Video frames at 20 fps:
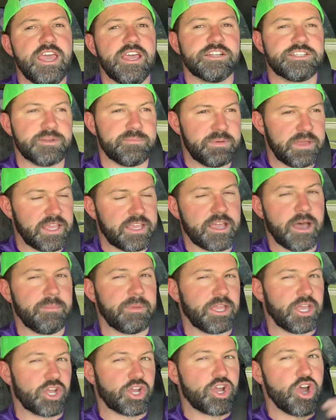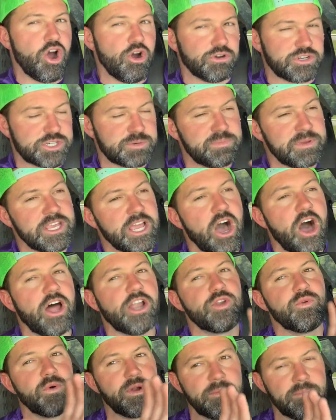to becoming a coach
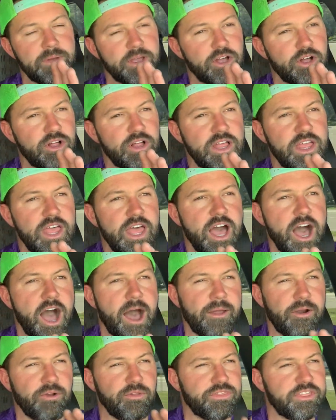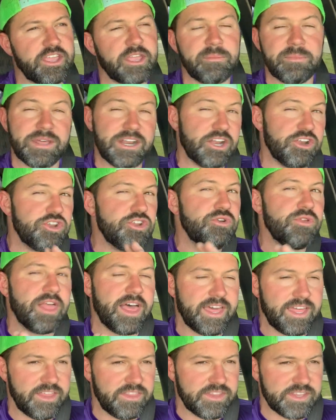beyond one mil. I don't think I'm gonna do
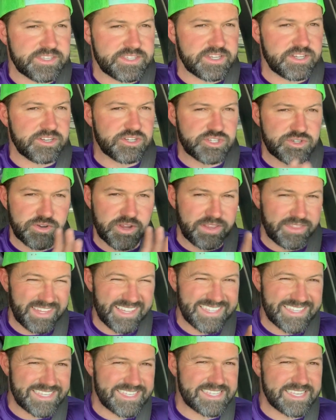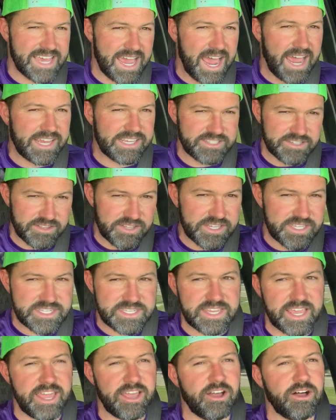that in this industry at this size, or this
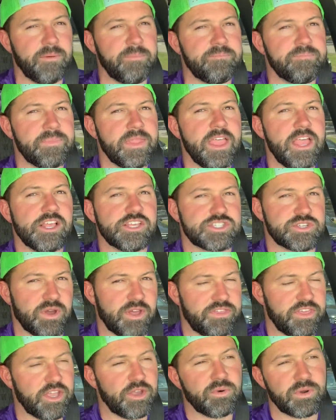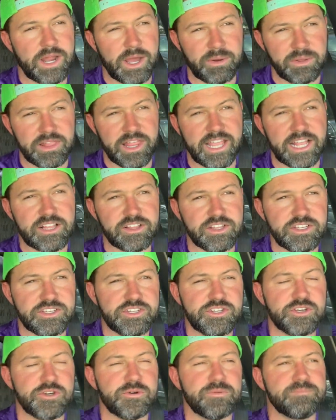scale. So I think what I would likely
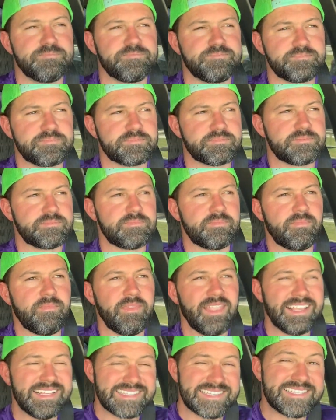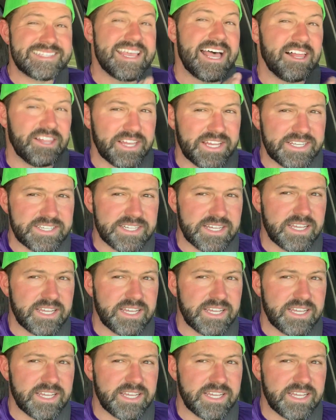do is sell it